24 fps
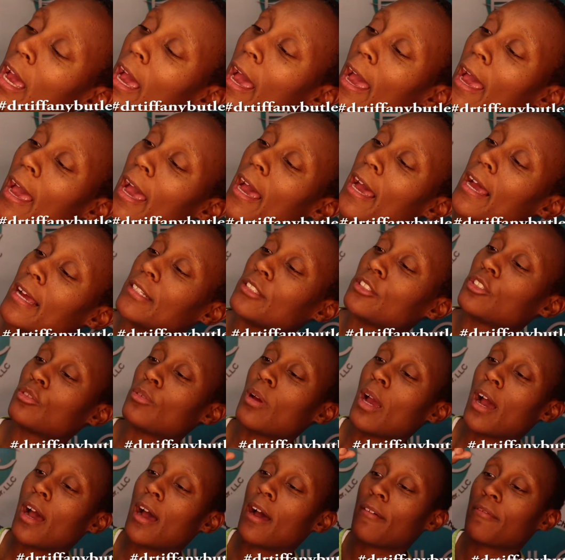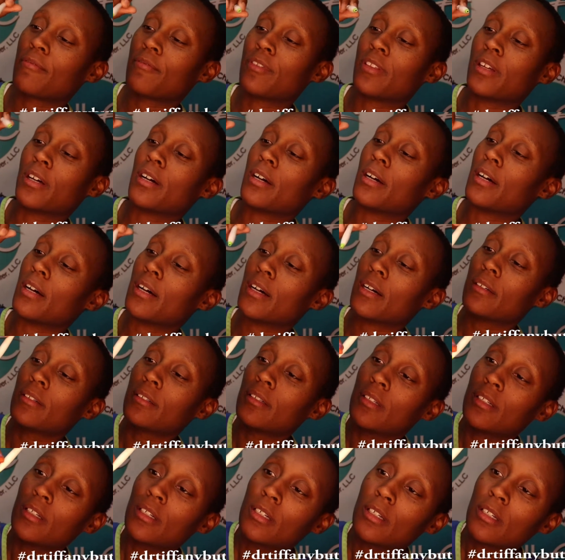and you have the,
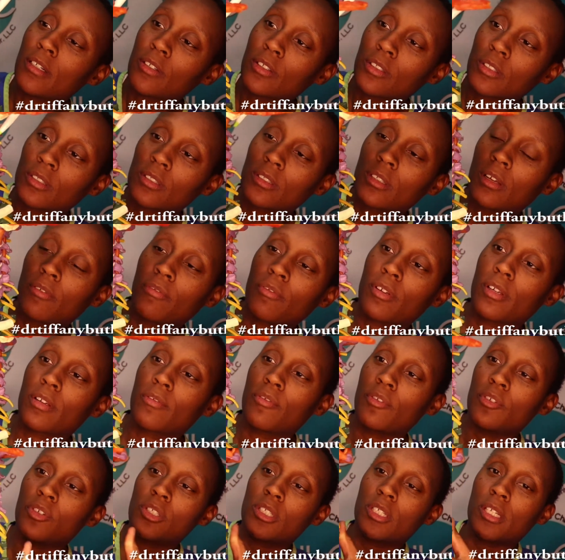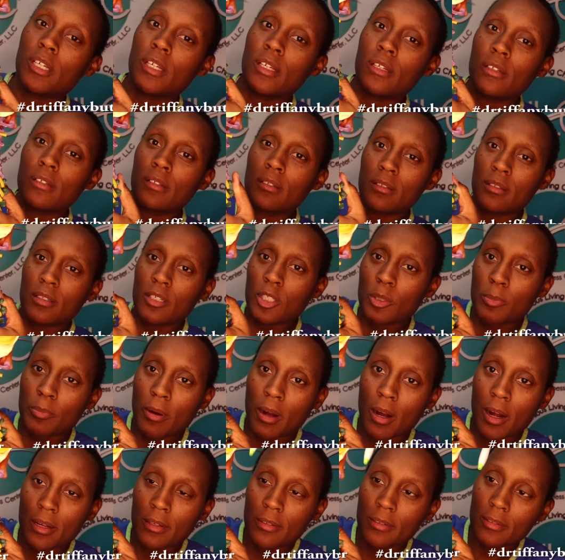if you see this
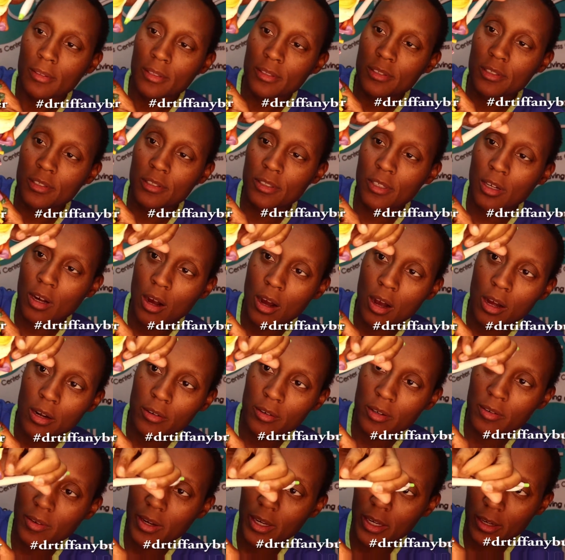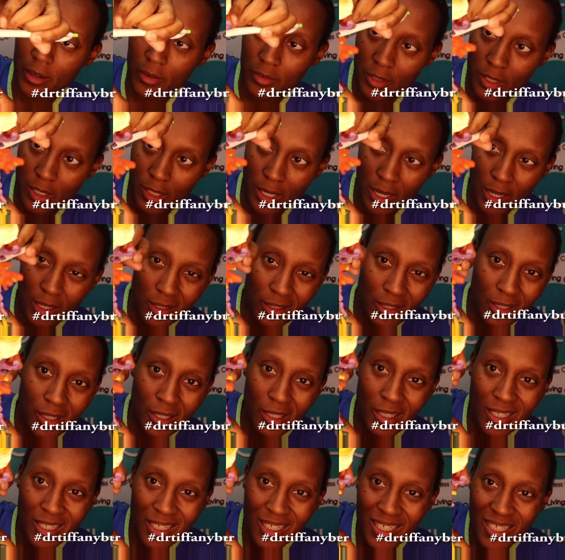part, this is the artery right here. You see that?
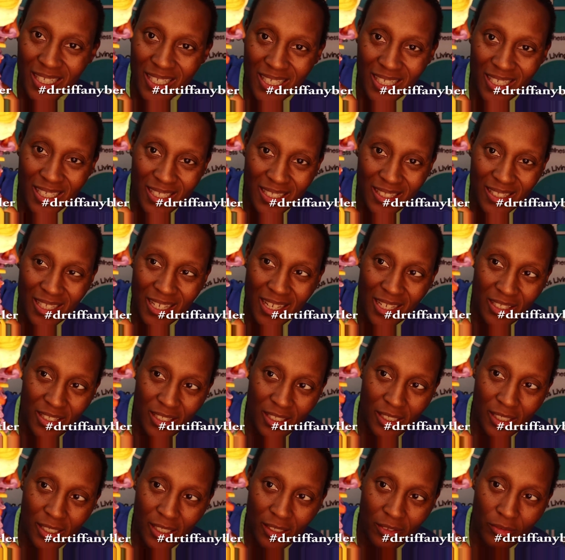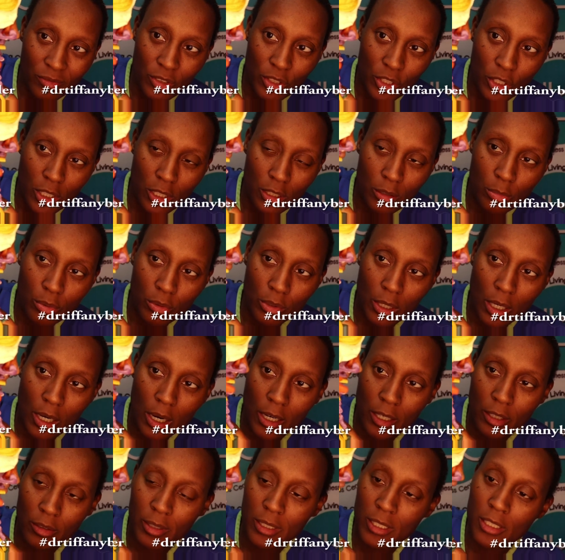That's the vertebral
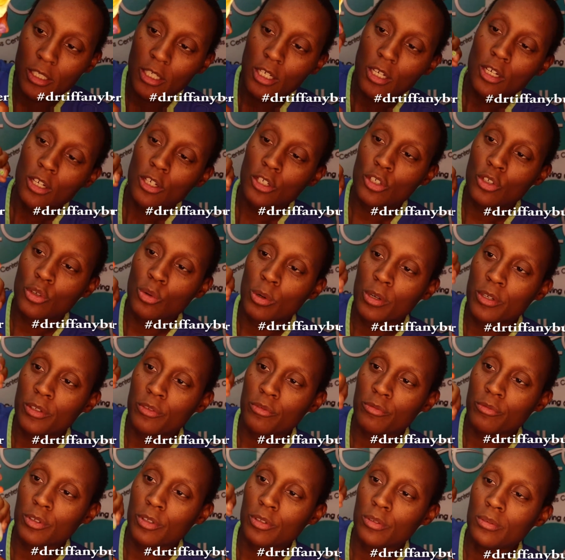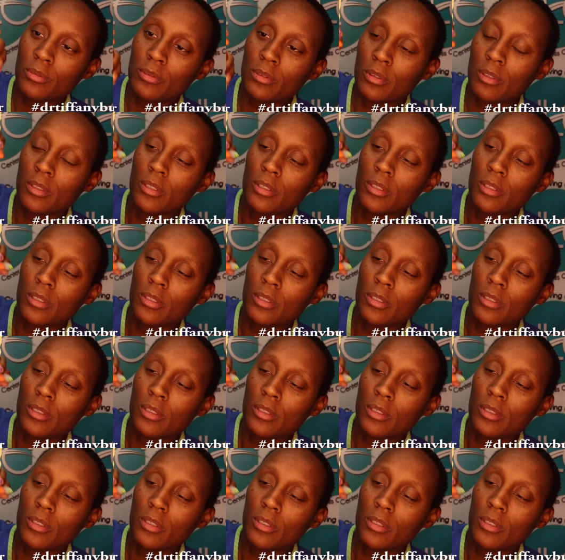artery going through